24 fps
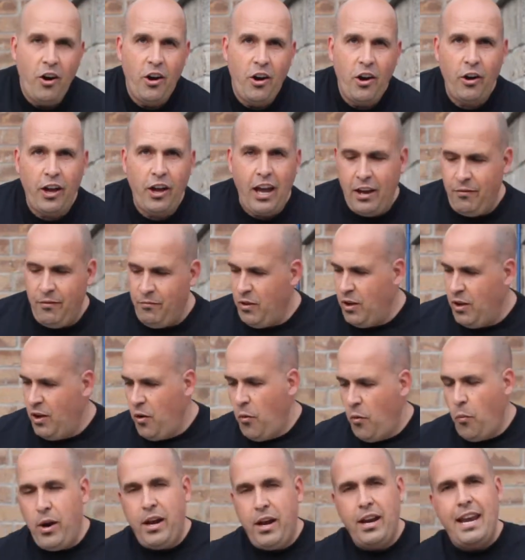Okay,
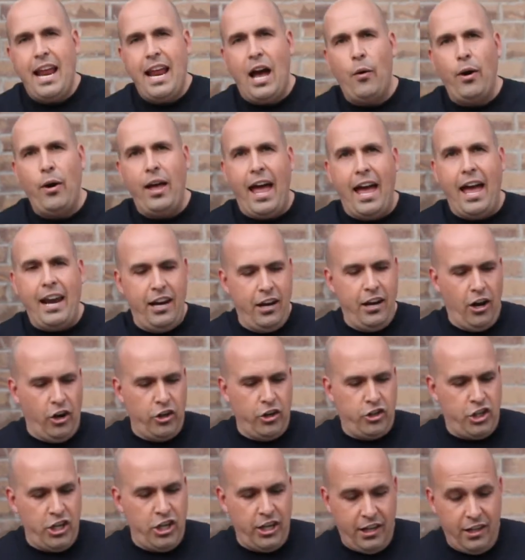we can now add in our
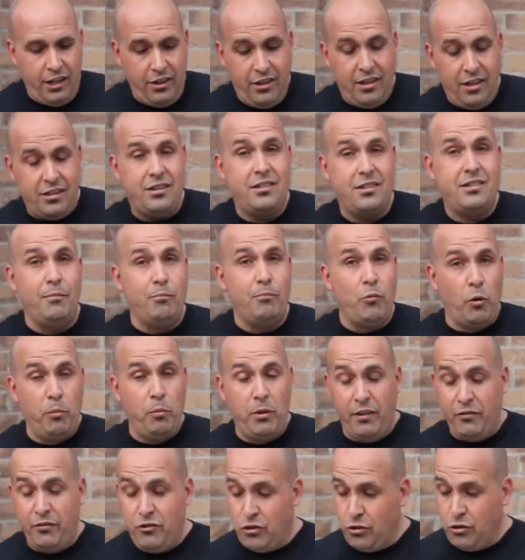chicken. This is the
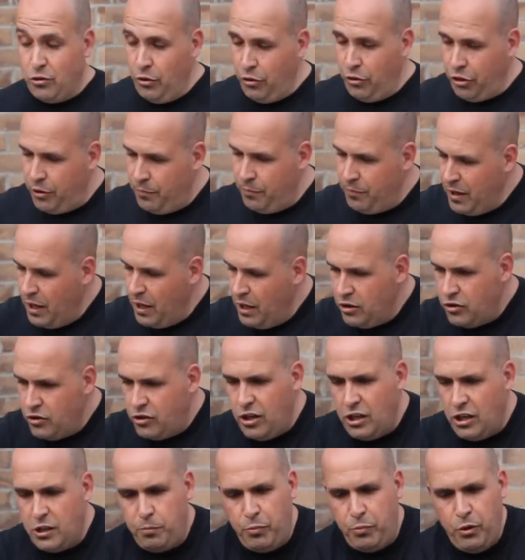moment of truth.
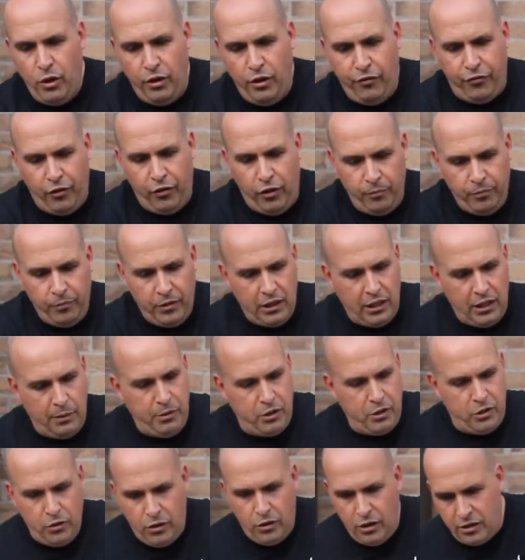Just beautiful. Let me
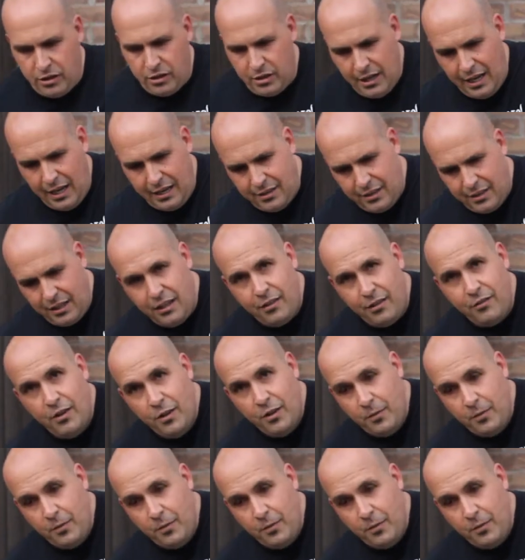do this nicely.